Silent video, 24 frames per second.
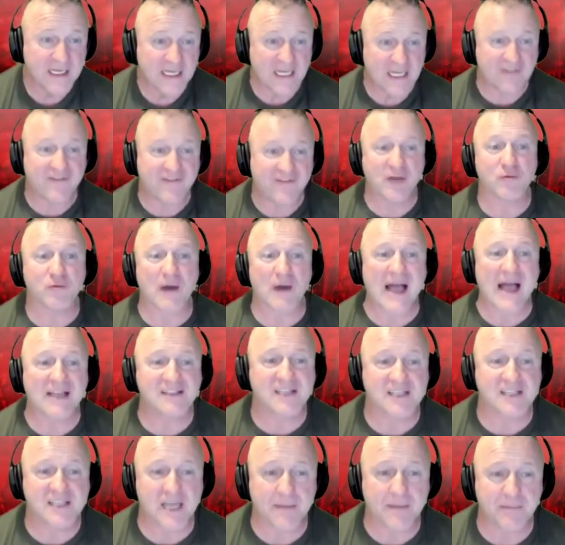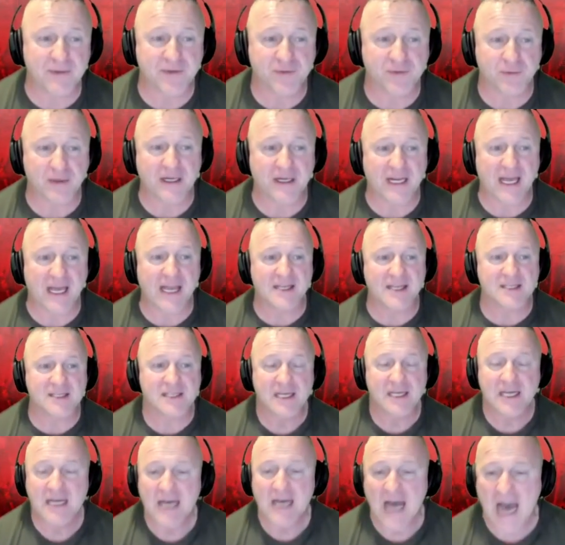If he rises up in 3
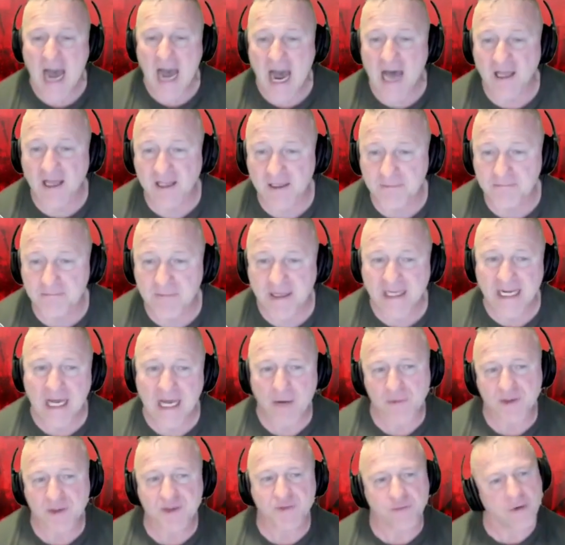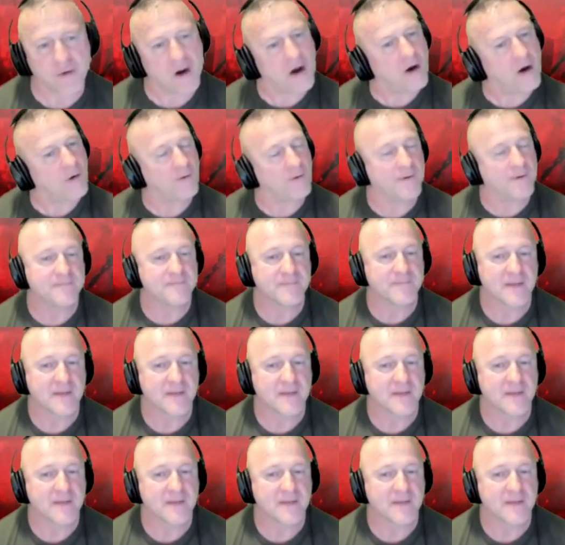days, I'll admit I was wrong.